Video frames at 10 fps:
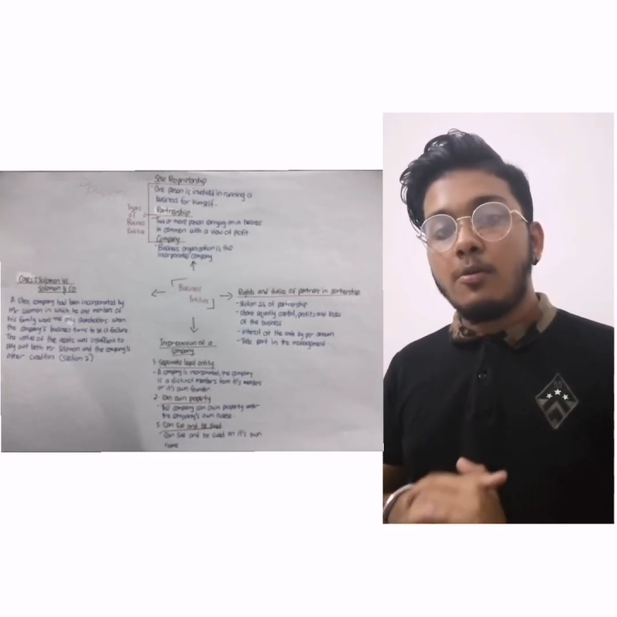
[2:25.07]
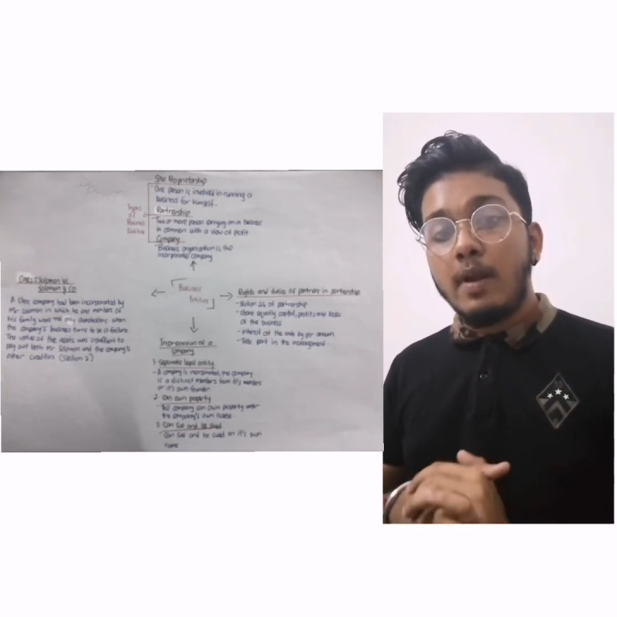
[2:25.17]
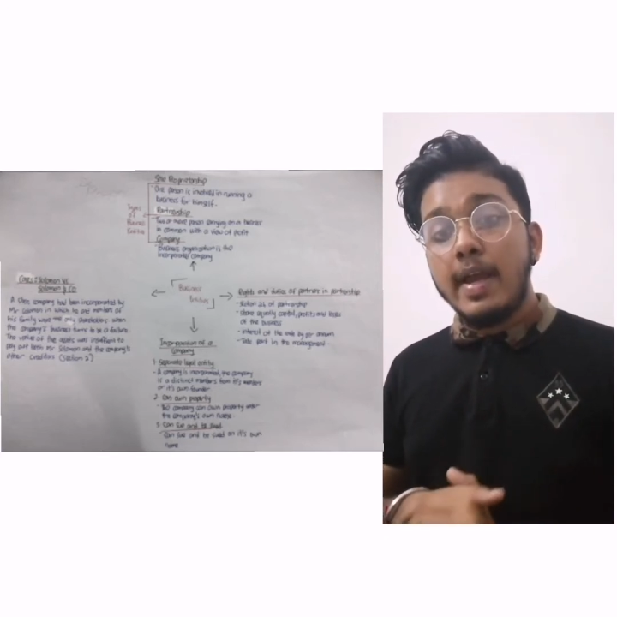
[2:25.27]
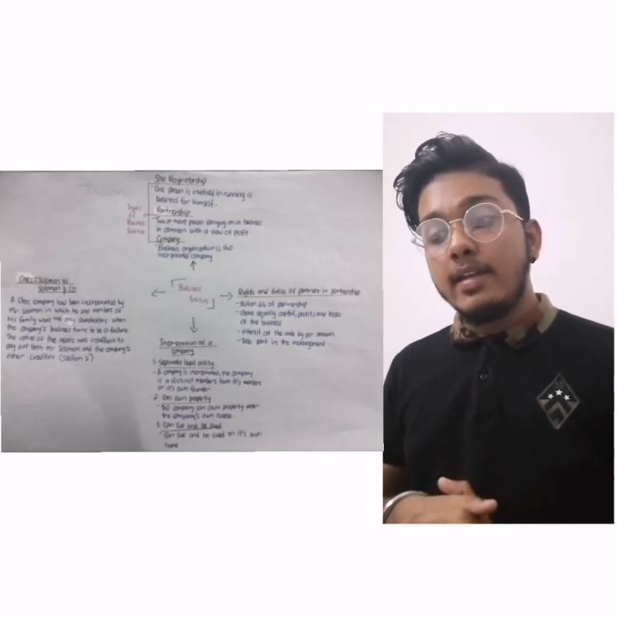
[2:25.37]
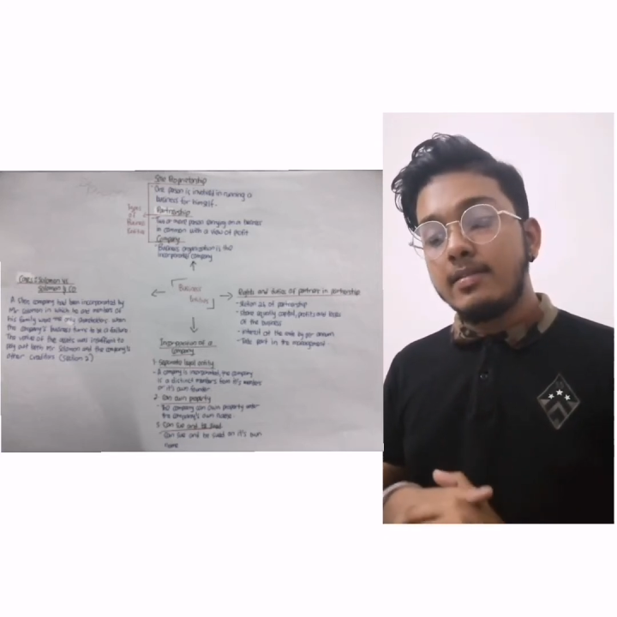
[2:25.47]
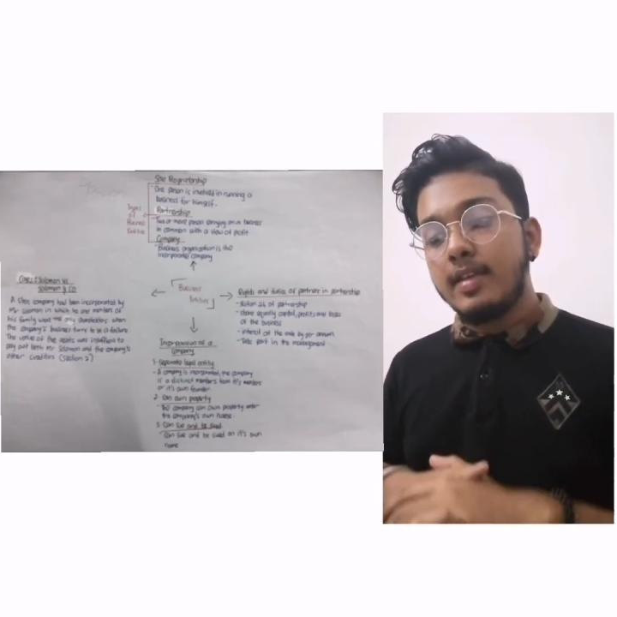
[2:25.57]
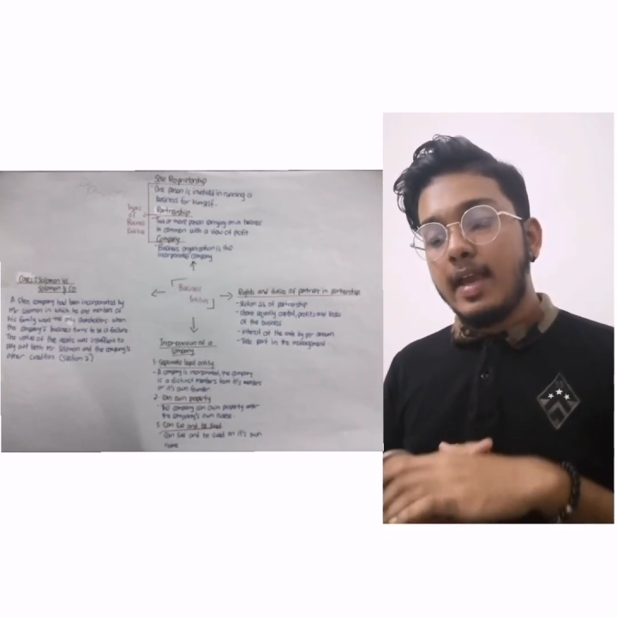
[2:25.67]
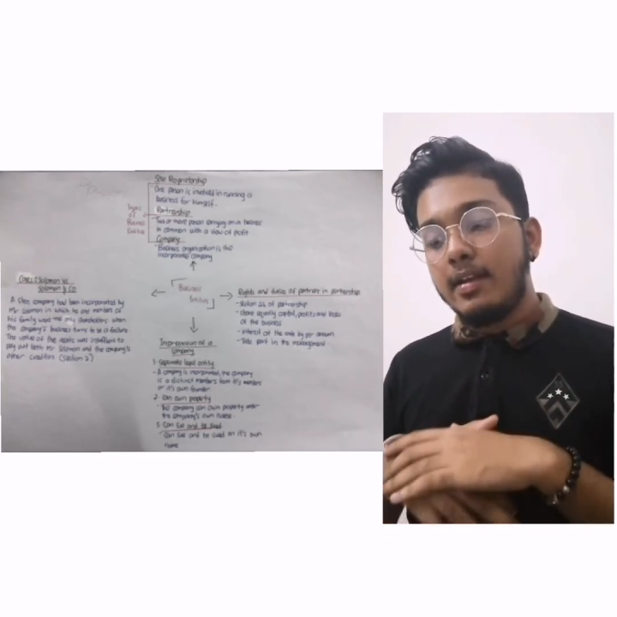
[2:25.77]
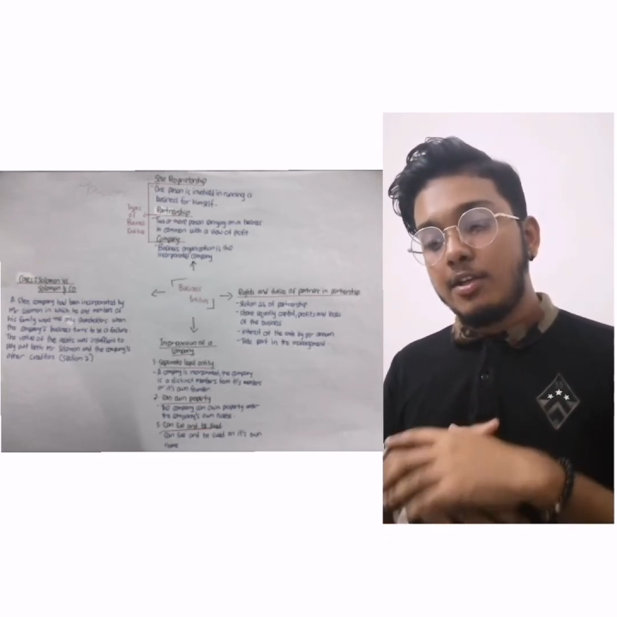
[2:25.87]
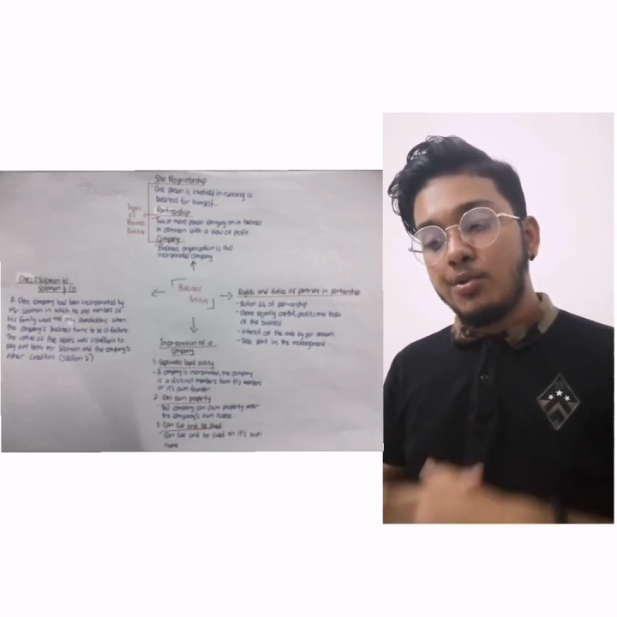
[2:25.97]
rights
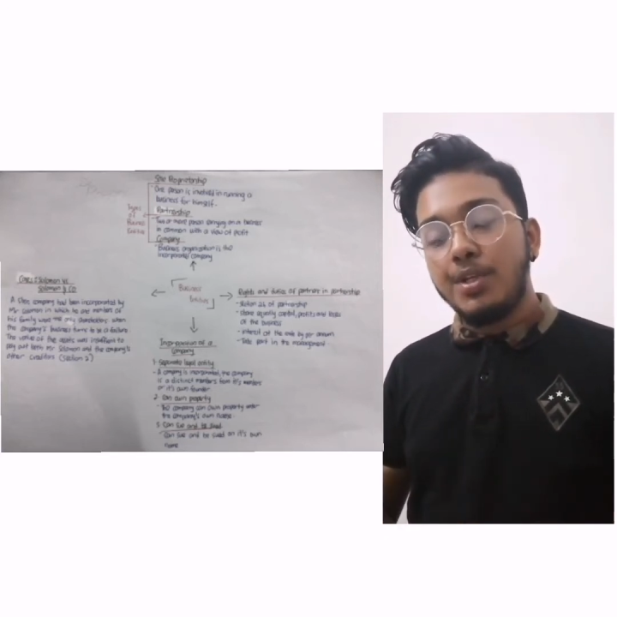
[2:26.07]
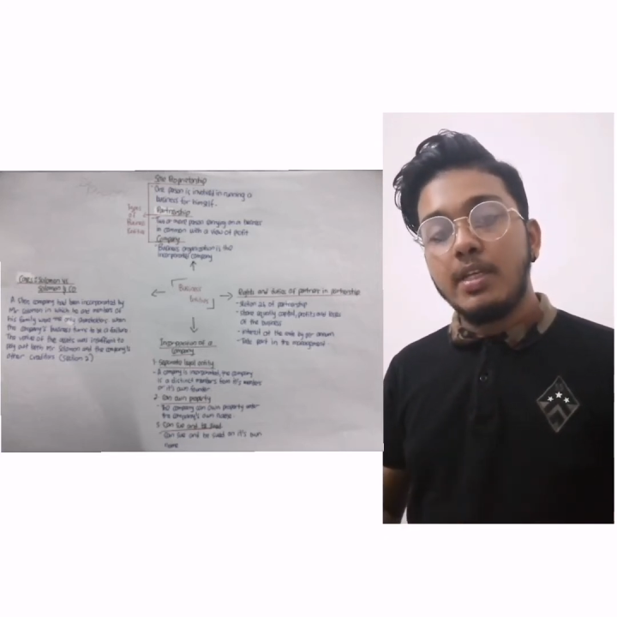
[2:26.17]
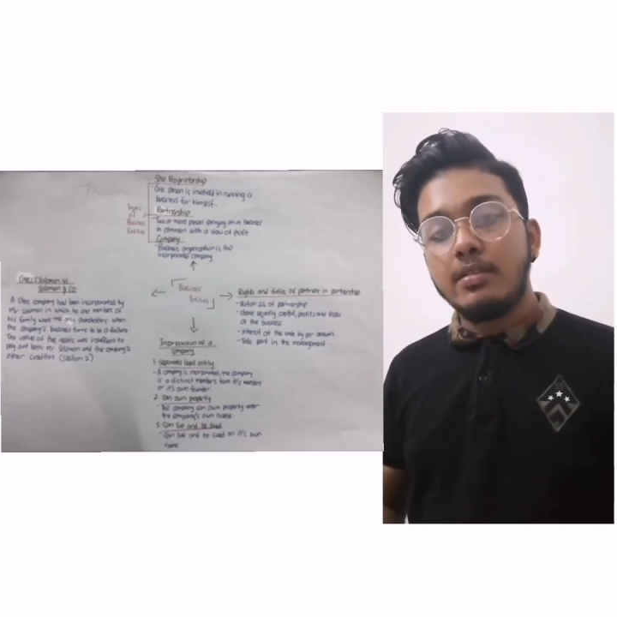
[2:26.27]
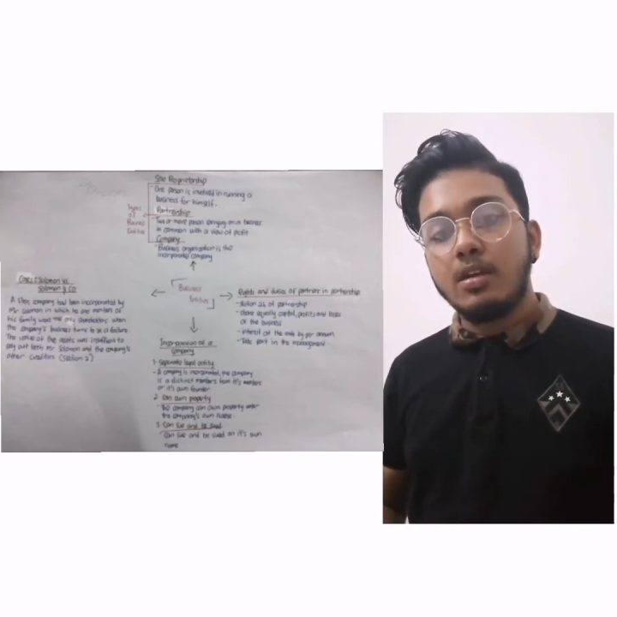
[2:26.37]
and duties